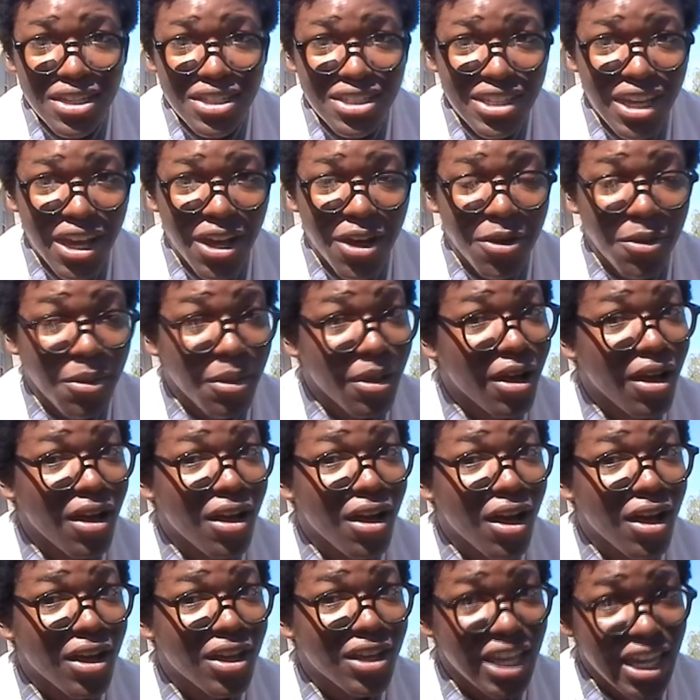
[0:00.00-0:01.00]
So
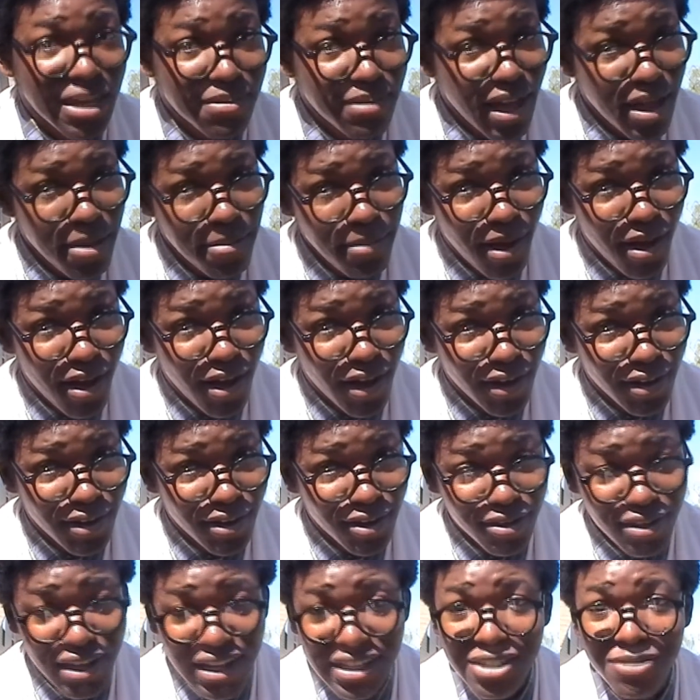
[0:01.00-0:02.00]
keep that in
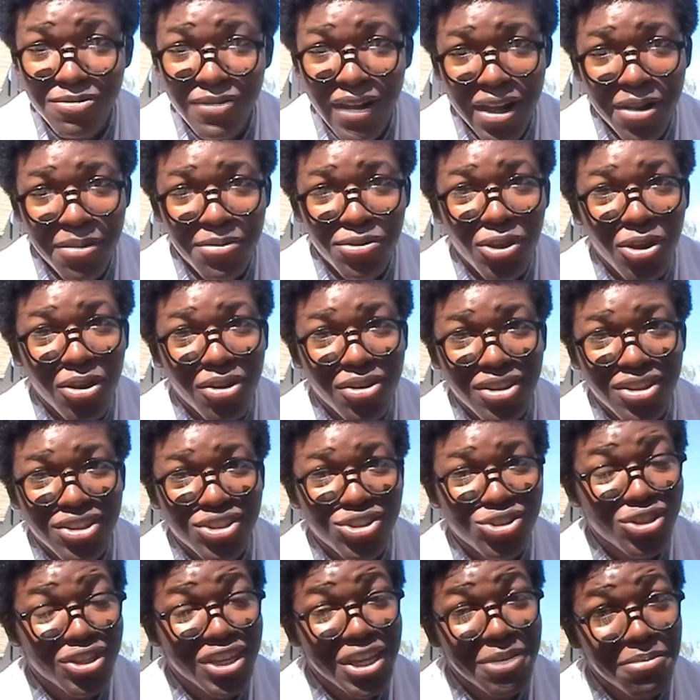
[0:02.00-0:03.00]
mind. It's a random thought
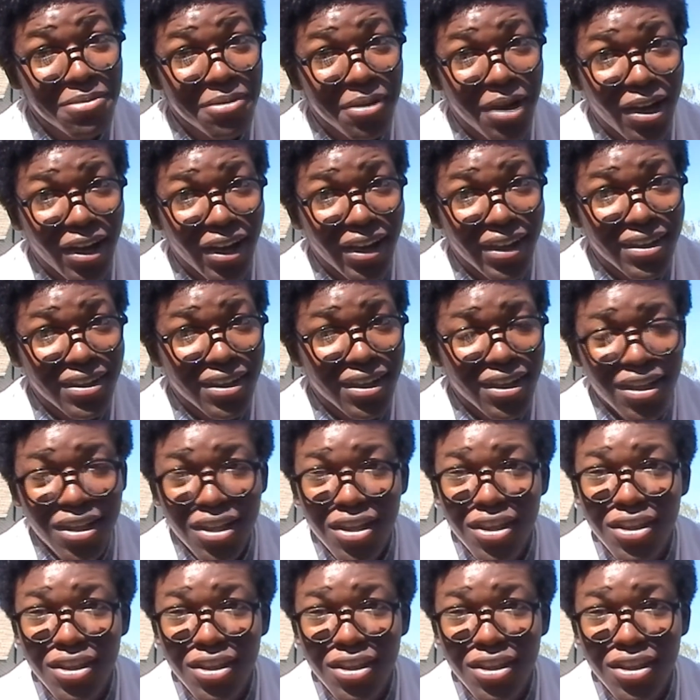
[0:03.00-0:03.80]
that you should keep in mind